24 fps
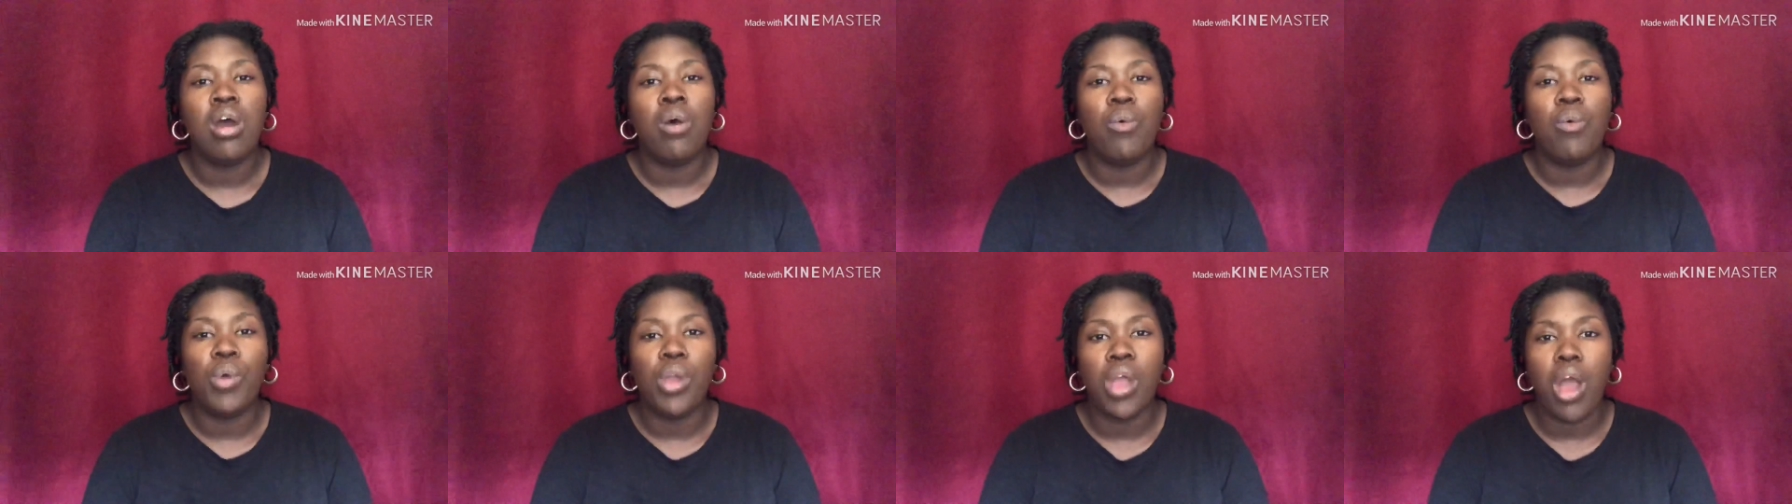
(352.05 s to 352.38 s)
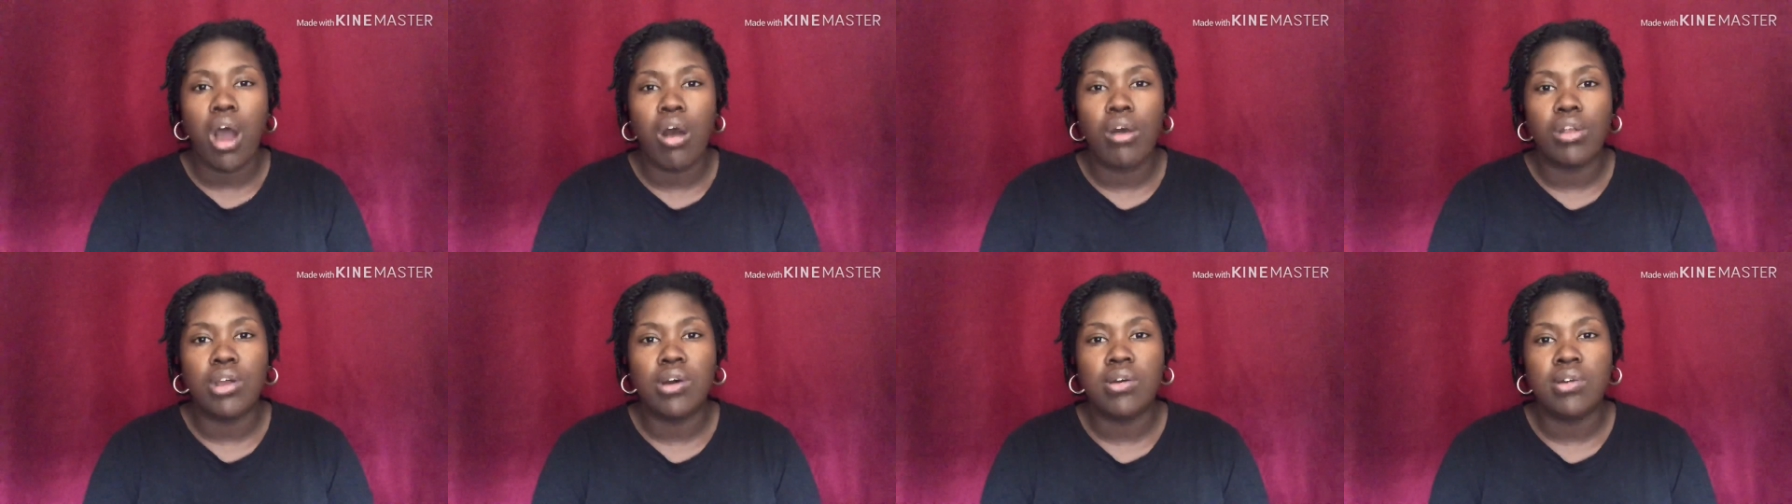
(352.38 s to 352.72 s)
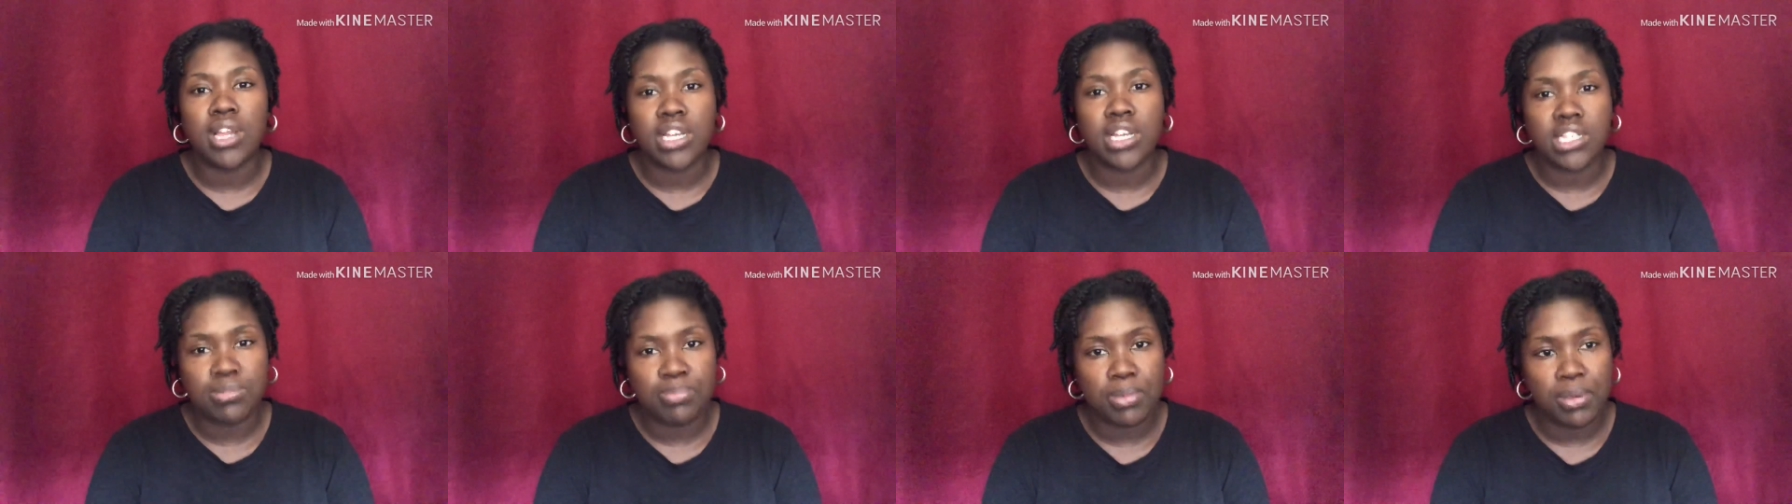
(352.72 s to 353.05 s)
We all know,
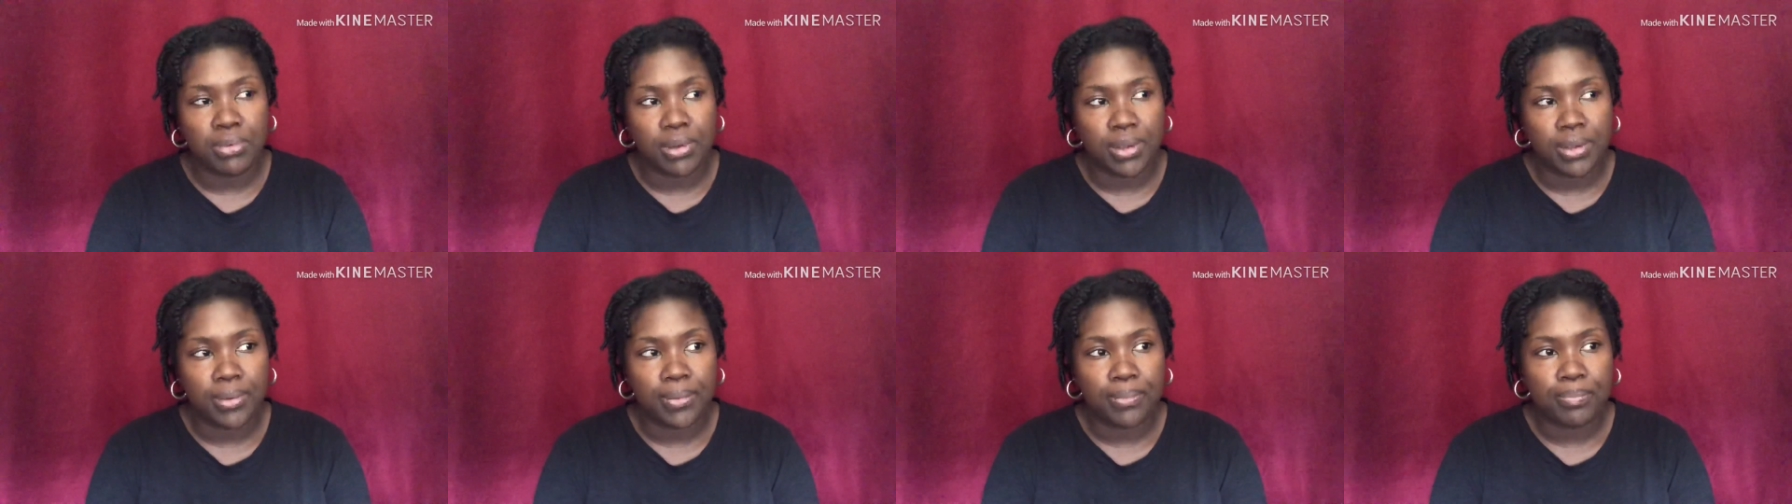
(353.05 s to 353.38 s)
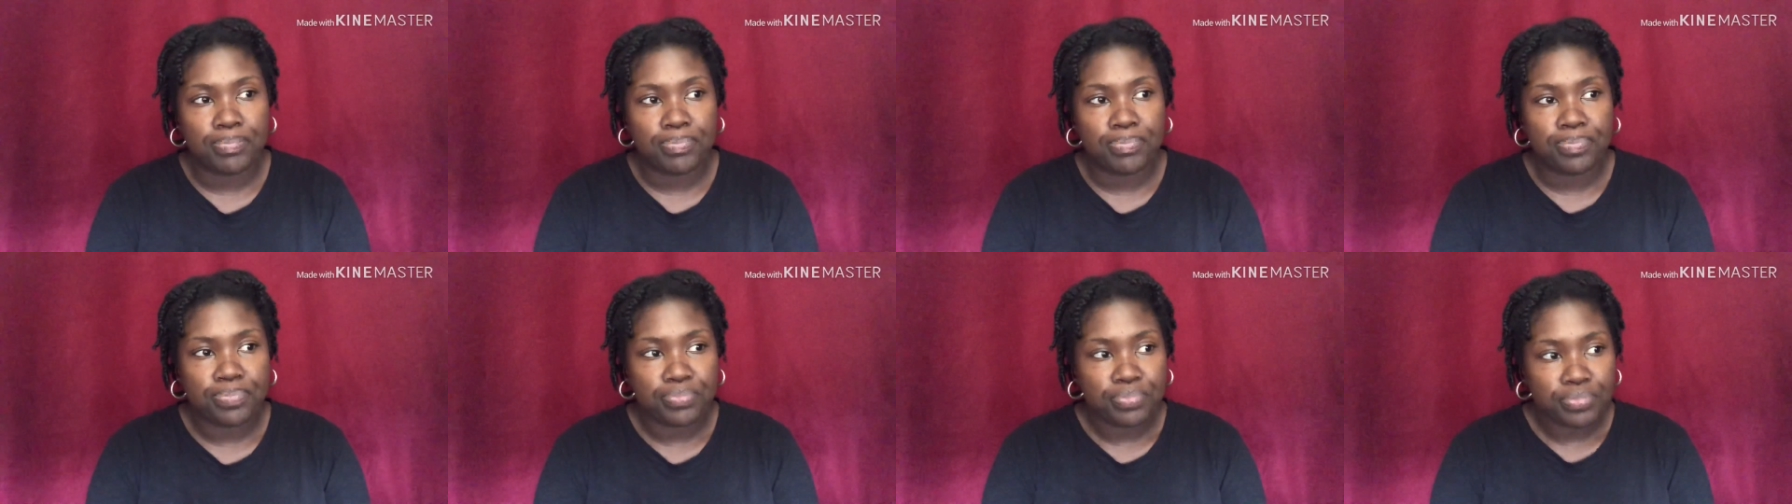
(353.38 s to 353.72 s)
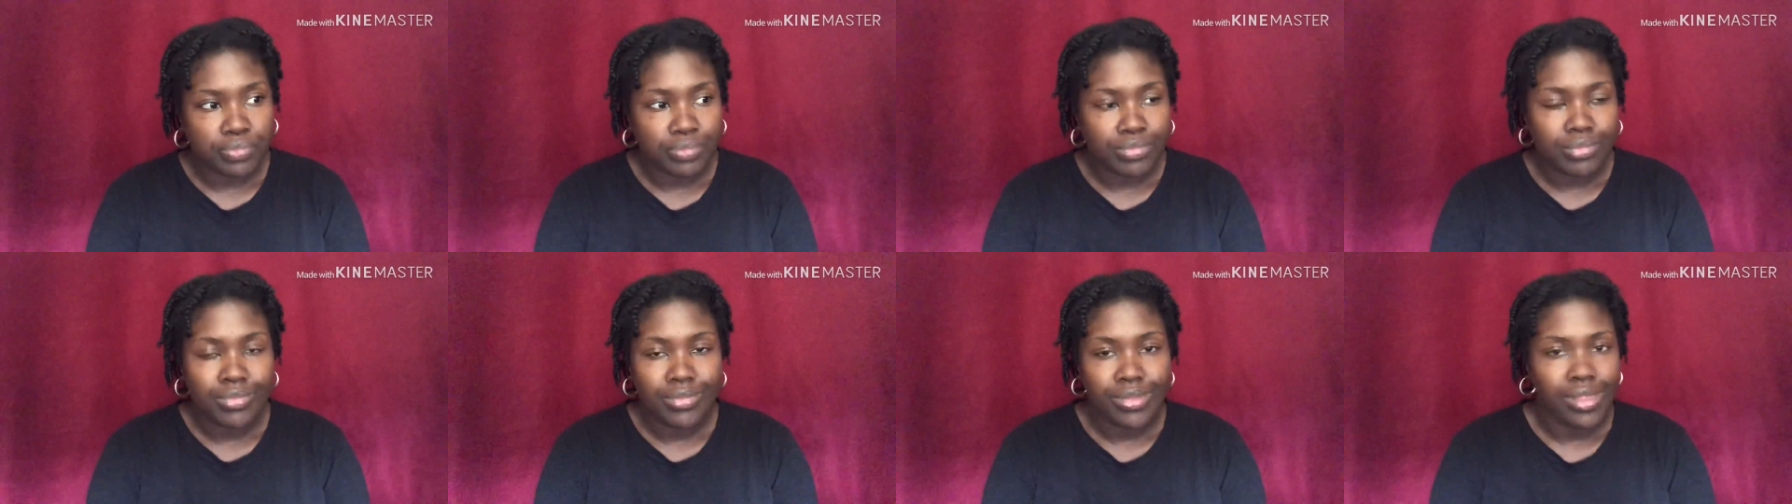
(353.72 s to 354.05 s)
let's be real,
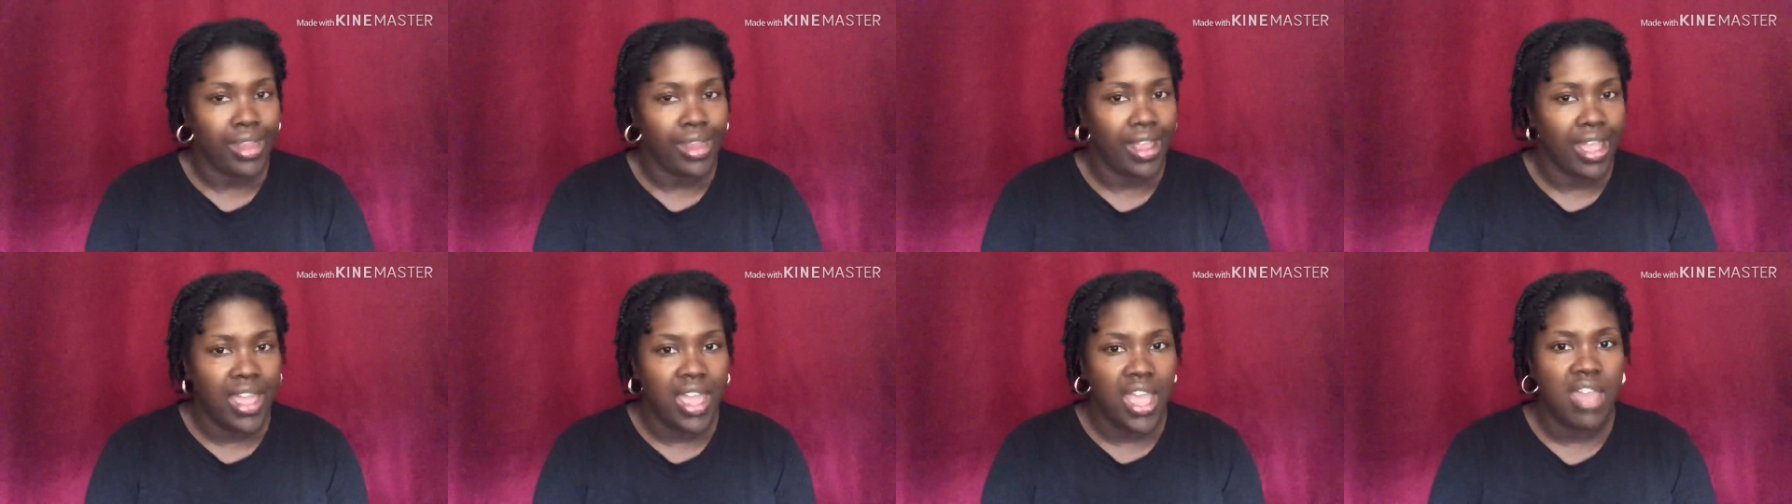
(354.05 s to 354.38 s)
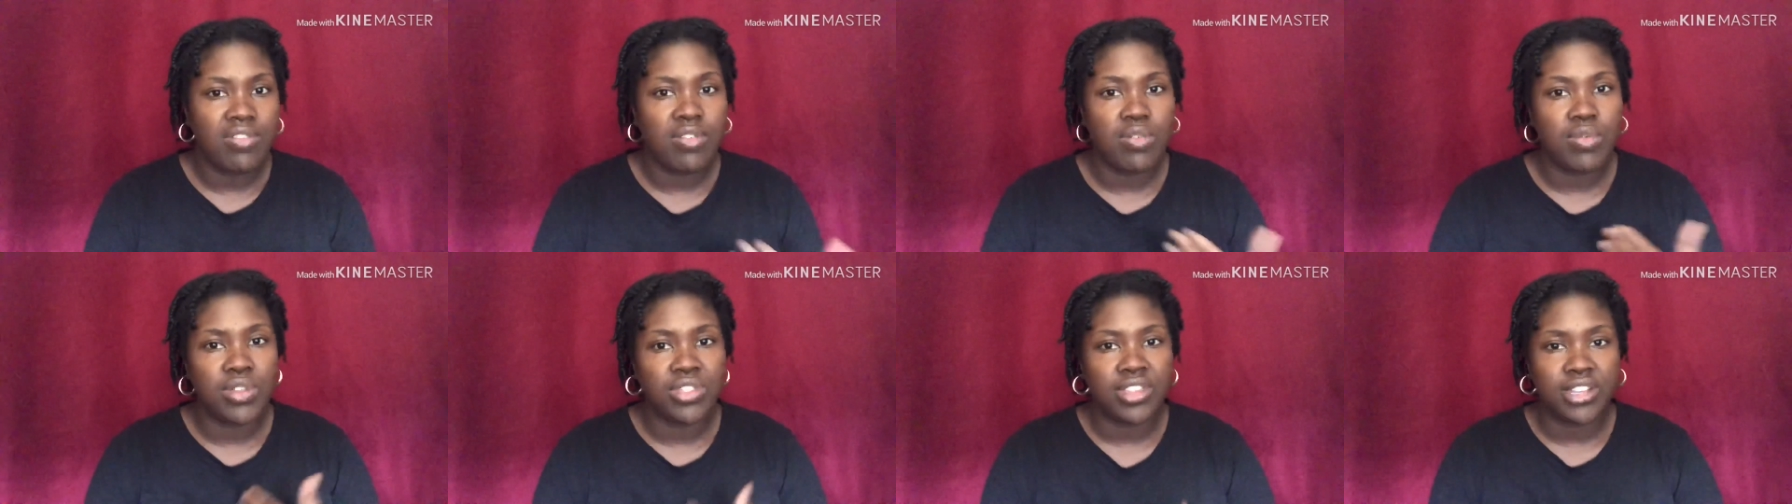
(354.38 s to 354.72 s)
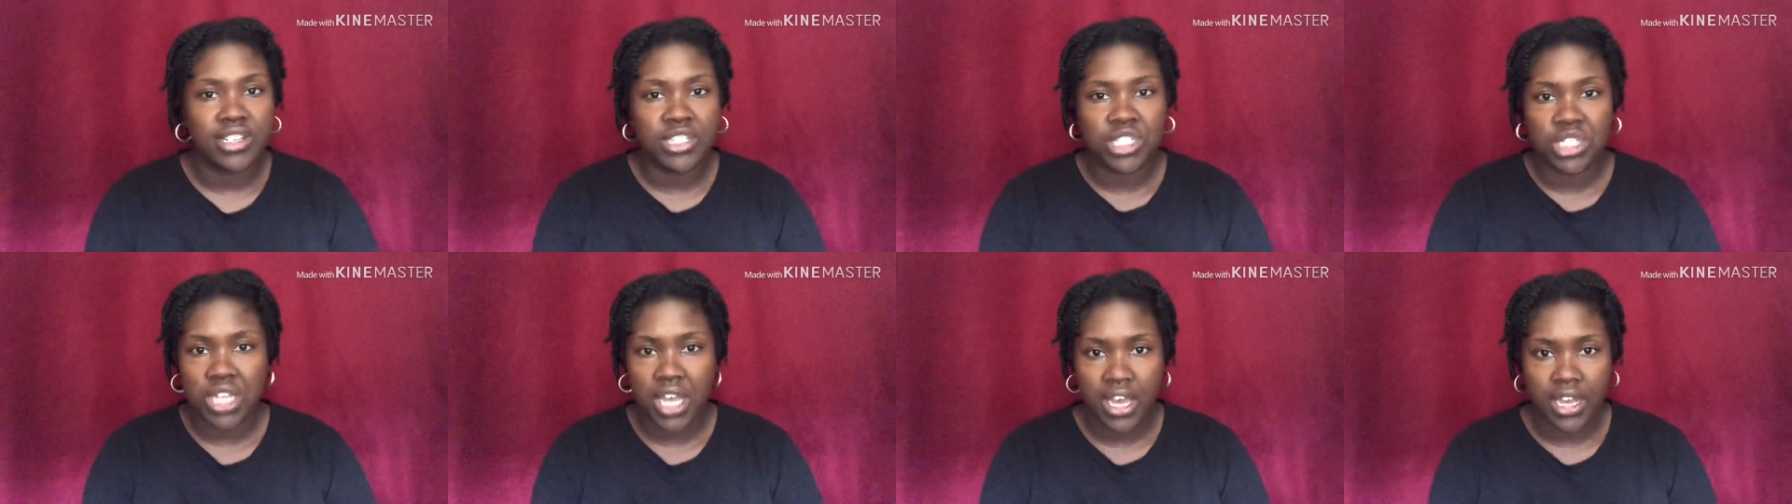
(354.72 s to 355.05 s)
even with the
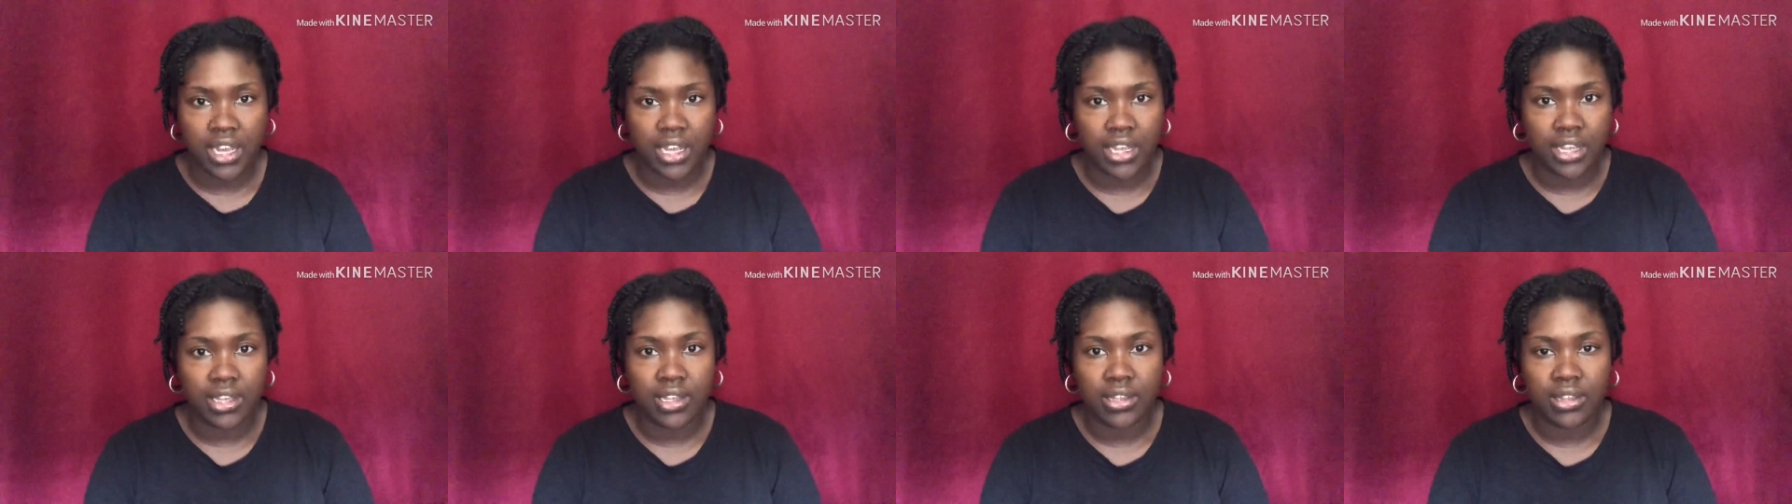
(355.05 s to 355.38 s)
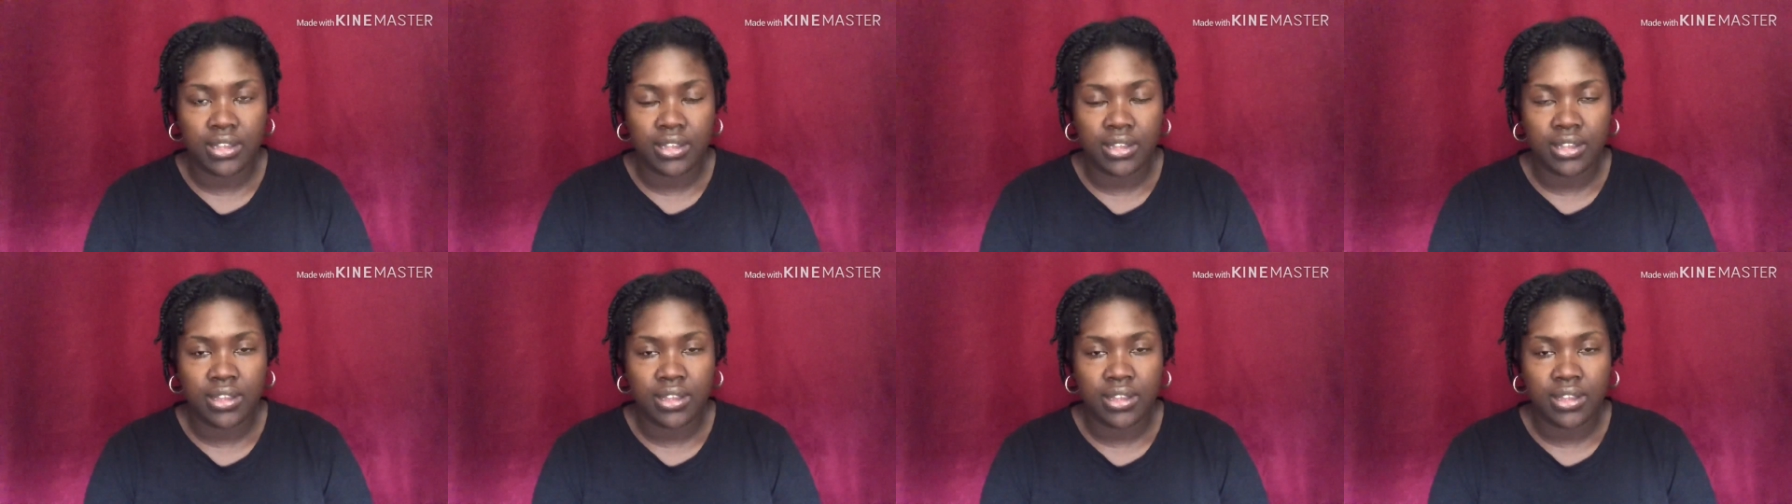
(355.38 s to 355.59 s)
shut in,